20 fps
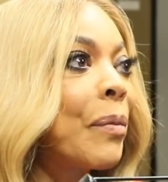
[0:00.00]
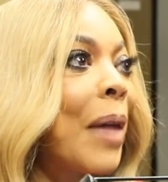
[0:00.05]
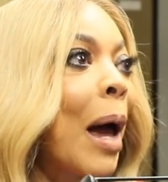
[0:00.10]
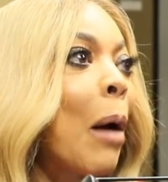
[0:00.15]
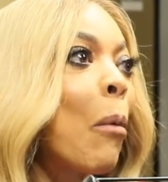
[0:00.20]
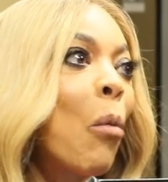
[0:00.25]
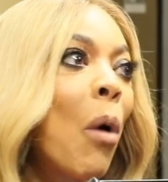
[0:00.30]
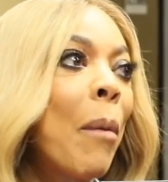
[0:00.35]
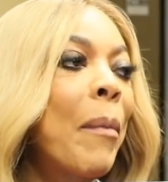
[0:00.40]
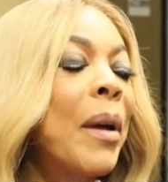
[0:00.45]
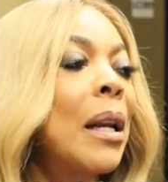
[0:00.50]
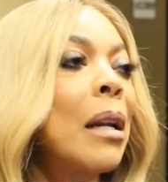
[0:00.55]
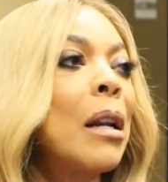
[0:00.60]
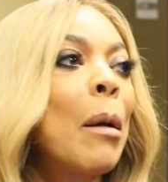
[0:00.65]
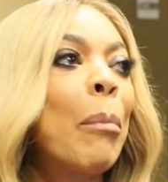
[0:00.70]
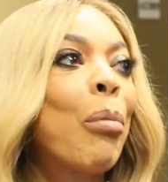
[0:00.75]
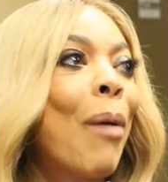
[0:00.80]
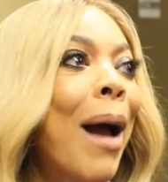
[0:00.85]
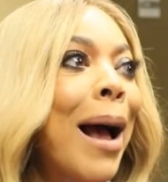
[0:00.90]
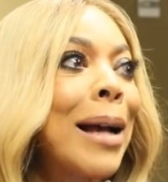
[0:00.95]
That woman in
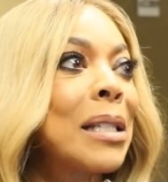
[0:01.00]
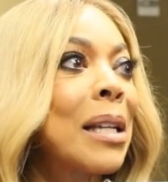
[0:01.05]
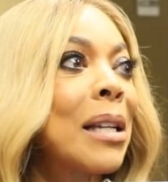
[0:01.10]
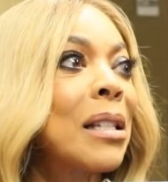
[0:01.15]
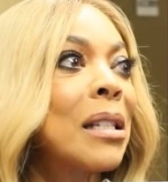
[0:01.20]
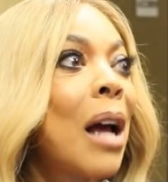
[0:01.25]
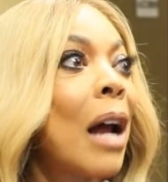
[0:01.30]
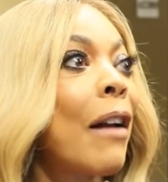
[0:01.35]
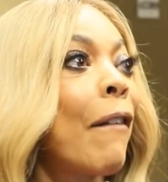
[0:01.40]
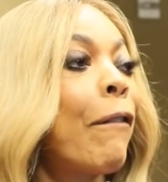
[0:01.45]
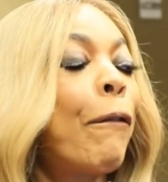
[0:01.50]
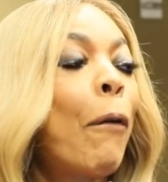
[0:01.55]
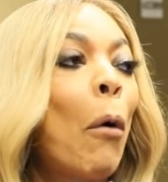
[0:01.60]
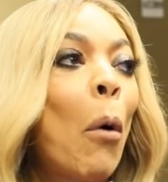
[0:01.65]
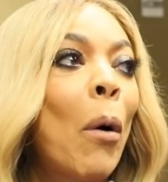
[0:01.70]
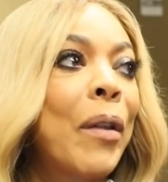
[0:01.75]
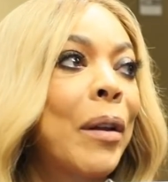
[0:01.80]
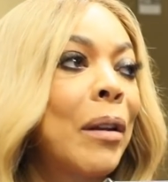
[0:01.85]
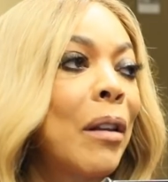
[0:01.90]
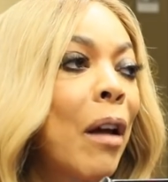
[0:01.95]
Nebraska's got to
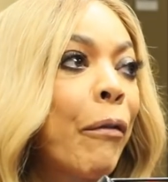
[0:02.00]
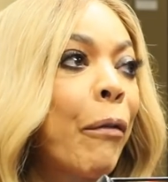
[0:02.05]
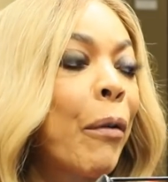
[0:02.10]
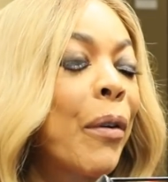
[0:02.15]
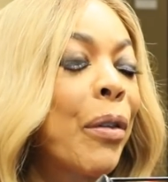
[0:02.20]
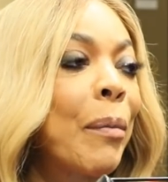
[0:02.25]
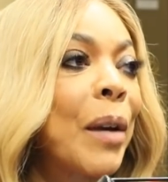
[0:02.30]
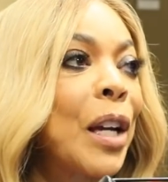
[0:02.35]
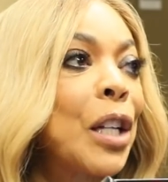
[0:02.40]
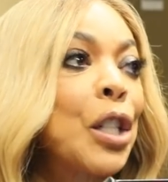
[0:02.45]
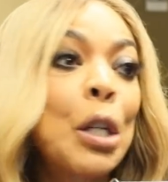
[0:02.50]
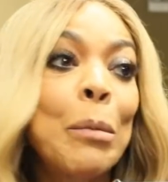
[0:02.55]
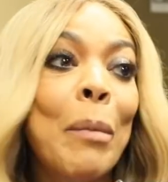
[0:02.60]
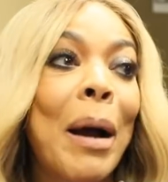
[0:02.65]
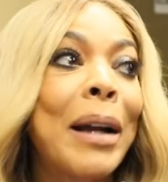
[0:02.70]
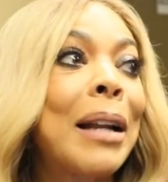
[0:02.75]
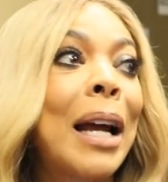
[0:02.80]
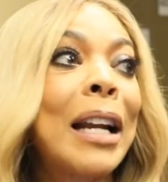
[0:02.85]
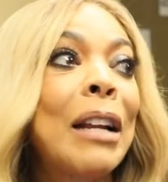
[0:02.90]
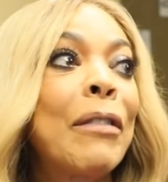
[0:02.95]
fall in love with me, and she
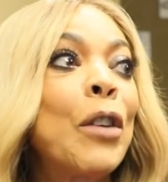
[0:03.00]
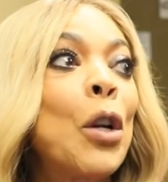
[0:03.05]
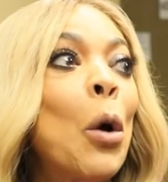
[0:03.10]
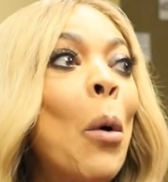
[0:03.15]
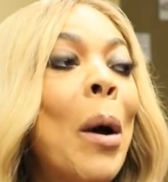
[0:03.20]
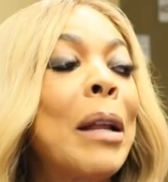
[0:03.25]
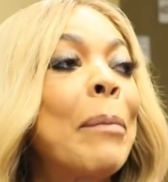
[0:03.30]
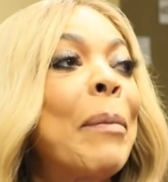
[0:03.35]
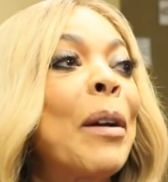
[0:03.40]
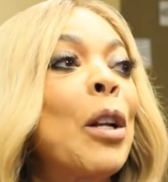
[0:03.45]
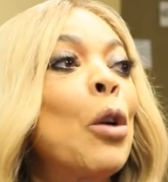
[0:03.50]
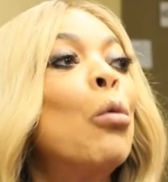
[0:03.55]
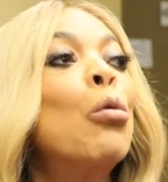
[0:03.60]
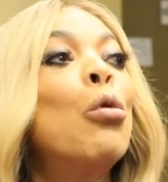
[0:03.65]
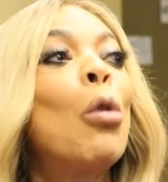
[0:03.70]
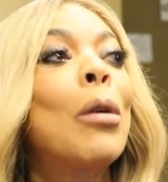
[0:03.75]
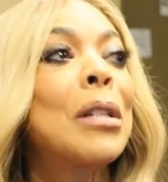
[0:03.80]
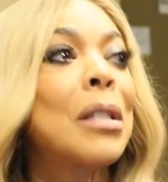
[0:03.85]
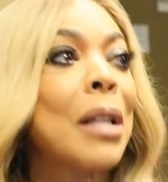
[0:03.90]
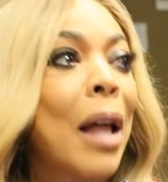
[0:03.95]
might not even know anybody who
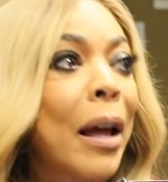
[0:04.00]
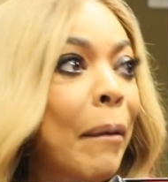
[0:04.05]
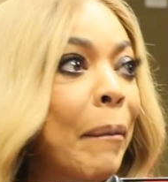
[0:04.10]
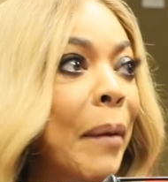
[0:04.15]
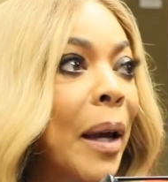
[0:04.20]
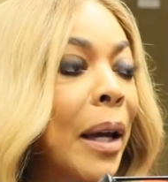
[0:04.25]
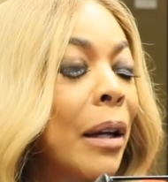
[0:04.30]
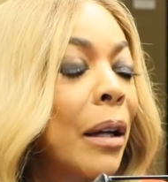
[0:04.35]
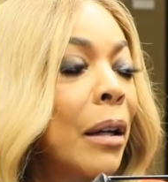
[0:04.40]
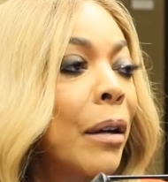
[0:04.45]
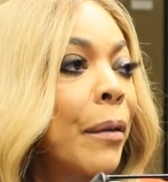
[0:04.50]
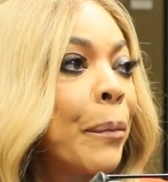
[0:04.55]
looks like me.